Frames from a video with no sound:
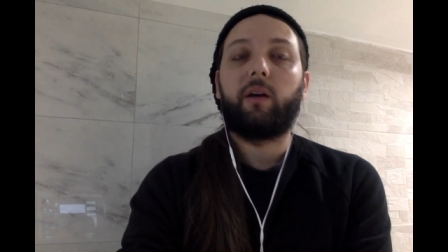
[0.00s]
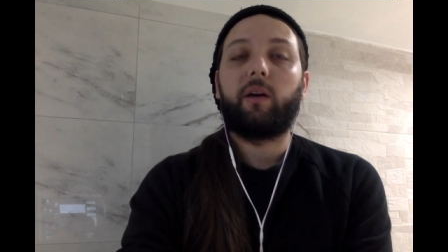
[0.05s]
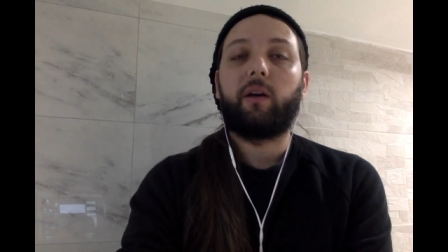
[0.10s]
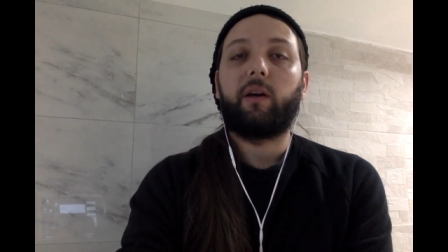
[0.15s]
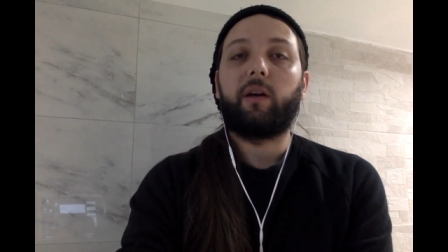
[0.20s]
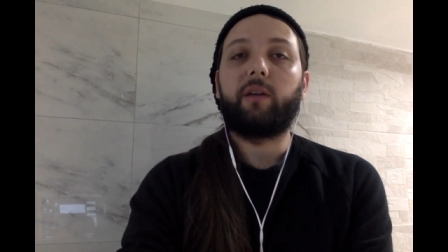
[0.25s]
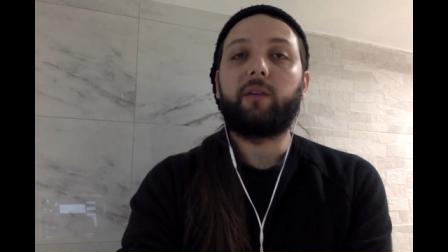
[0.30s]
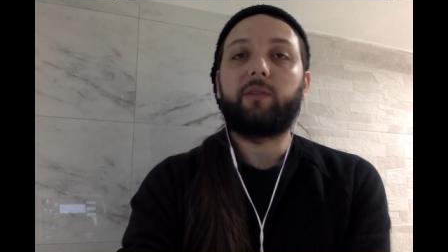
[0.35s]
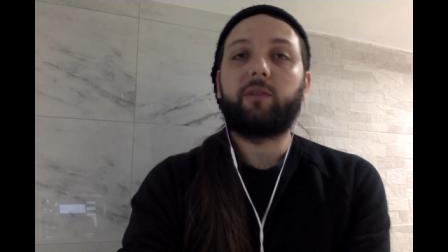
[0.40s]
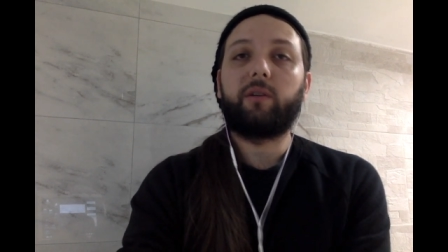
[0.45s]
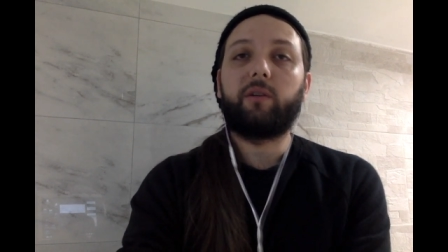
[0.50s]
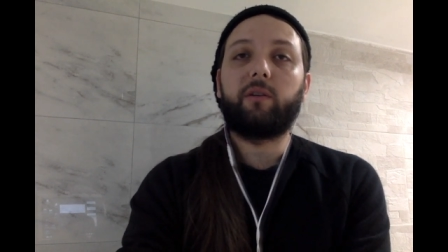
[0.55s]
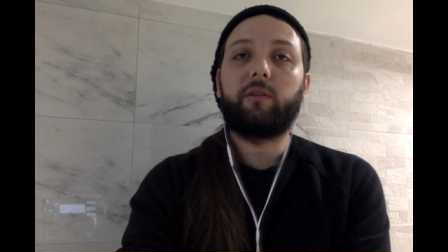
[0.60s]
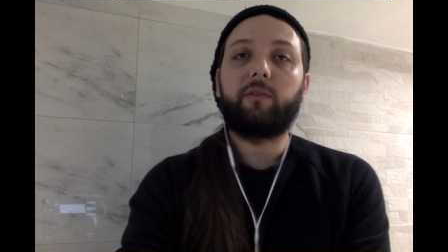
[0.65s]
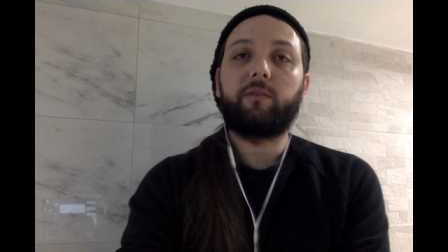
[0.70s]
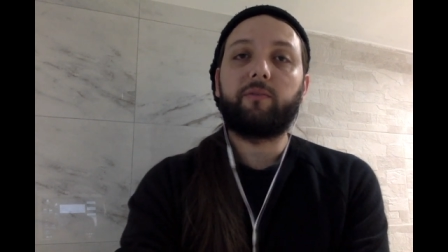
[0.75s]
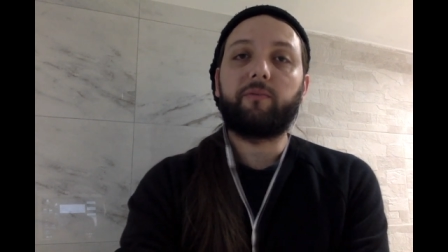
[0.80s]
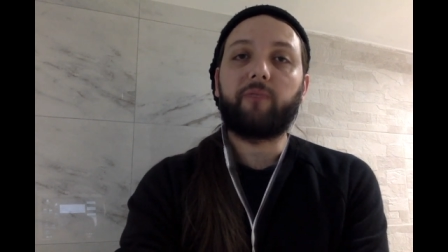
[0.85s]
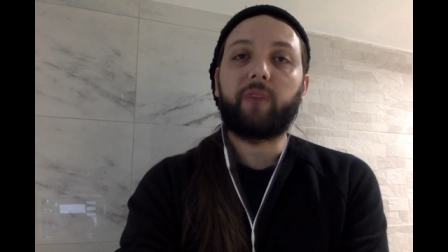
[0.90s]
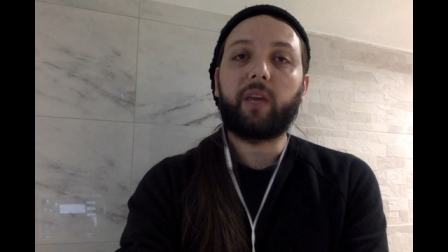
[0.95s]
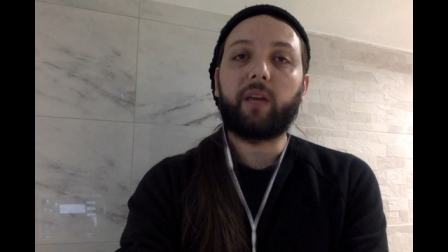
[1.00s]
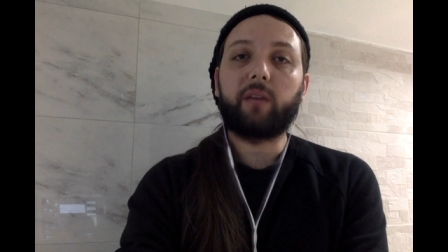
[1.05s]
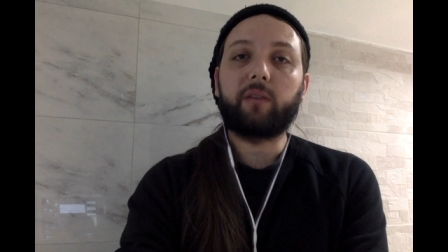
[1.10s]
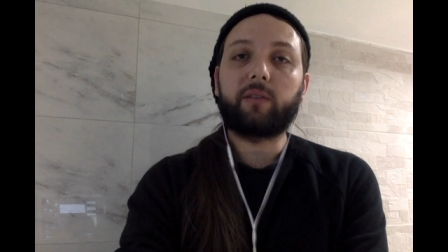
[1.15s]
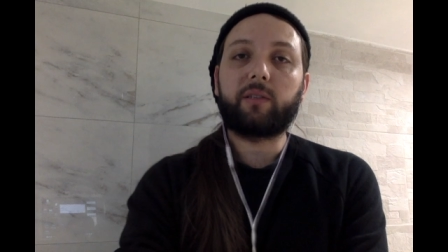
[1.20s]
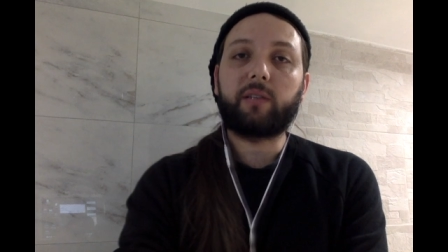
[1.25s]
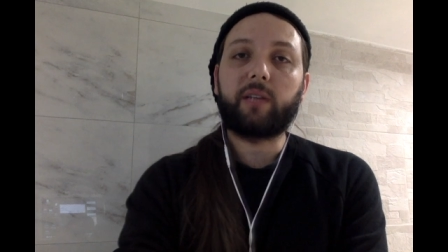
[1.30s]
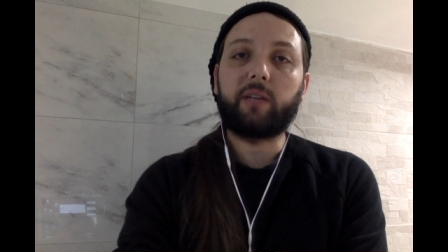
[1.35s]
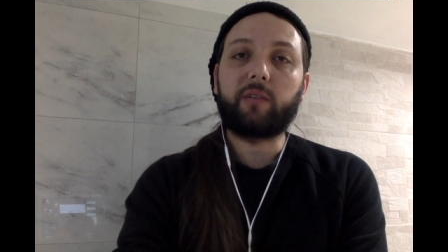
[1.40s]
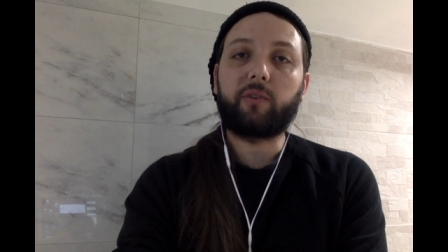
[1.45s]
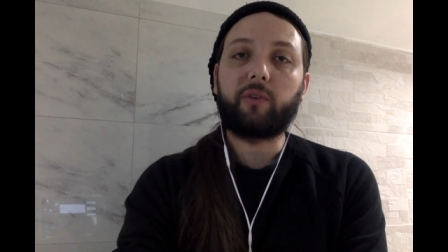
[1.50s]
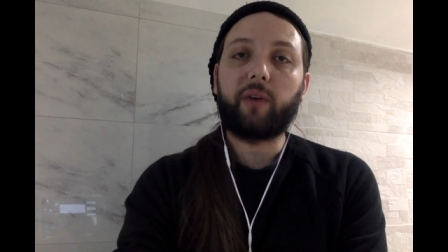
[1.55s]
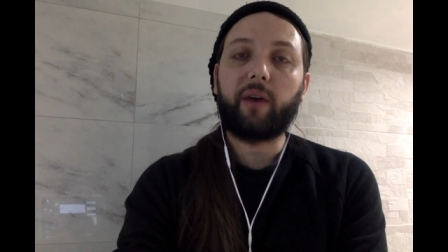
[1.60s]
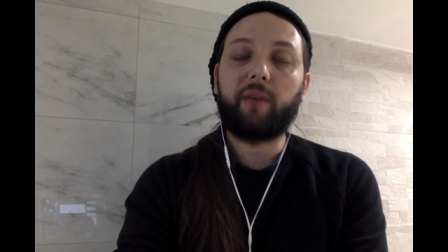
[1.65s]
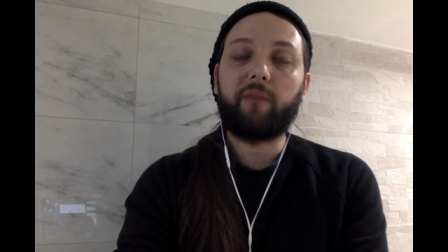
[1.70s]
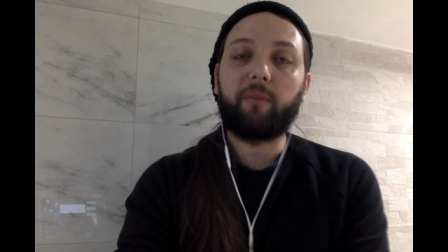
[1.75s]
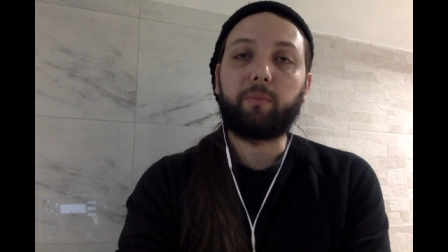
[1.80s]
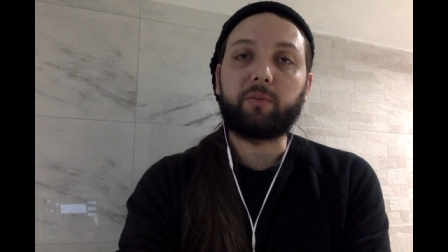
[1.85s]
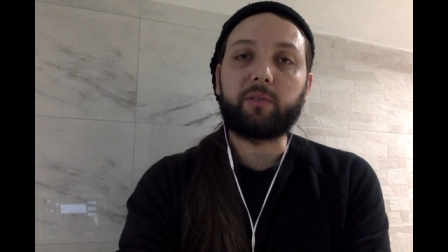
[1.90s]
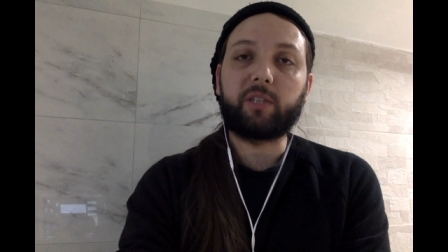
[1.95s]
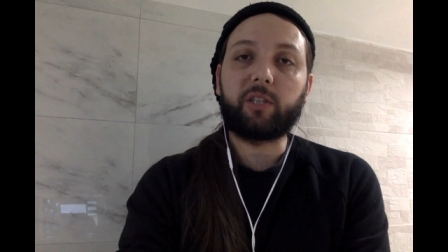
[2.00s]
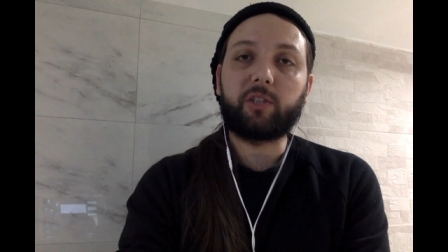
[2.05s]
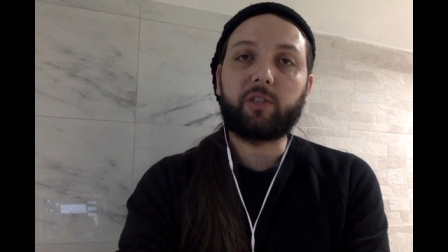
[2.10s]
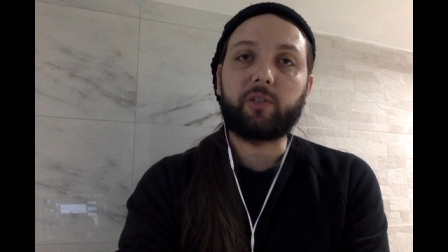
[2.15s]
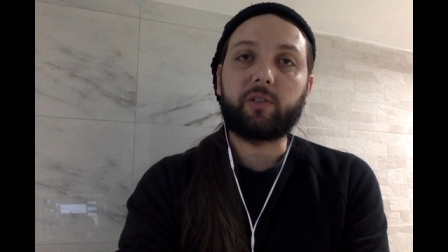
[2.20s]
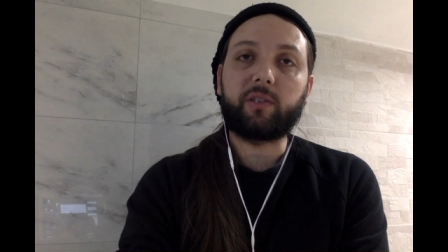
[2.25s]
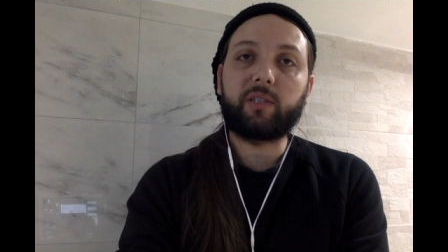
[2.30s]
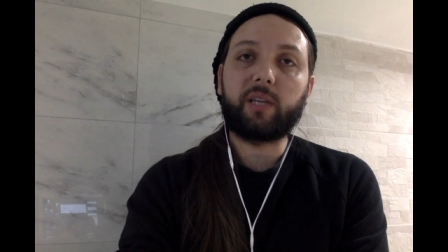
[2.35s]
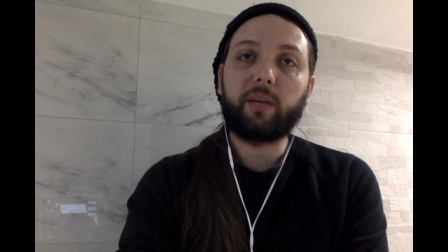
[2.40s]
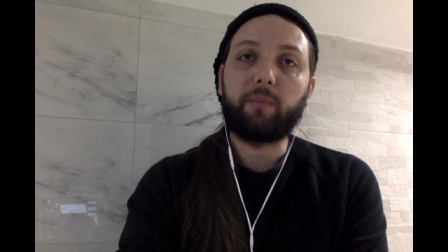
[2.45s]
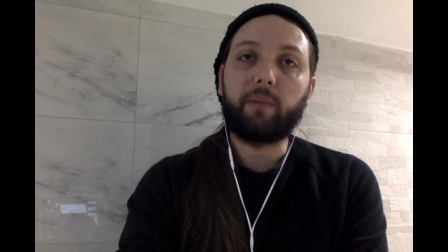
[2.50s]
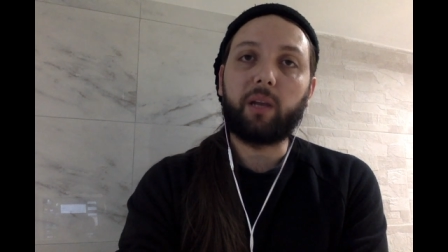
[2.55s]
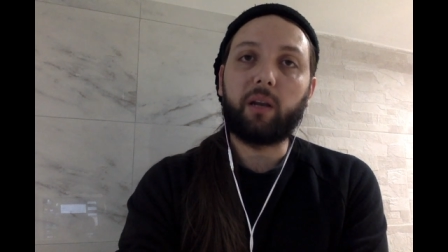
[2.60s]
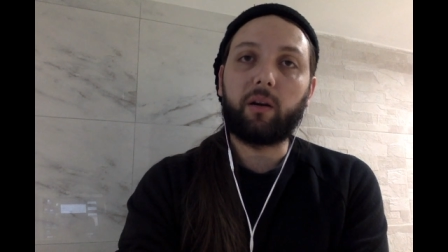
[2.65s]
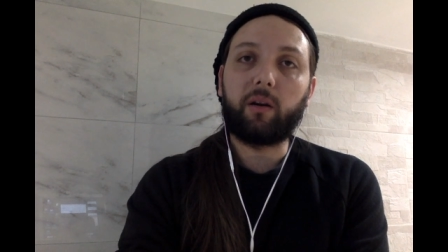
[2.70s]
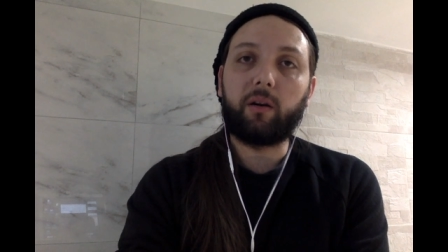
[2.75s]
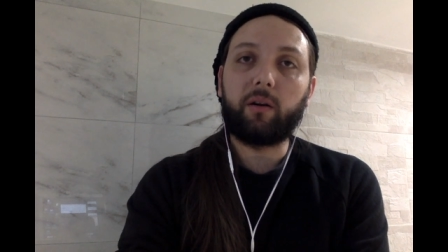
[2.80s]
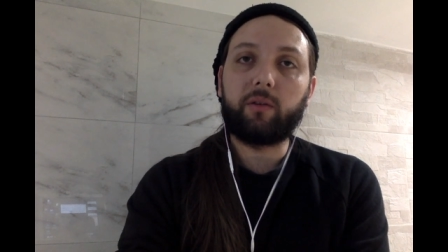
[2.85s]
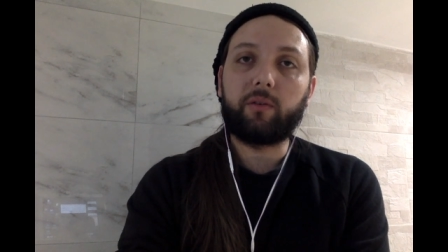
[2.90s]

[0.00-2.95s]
In turn, vegans tend to have a position similar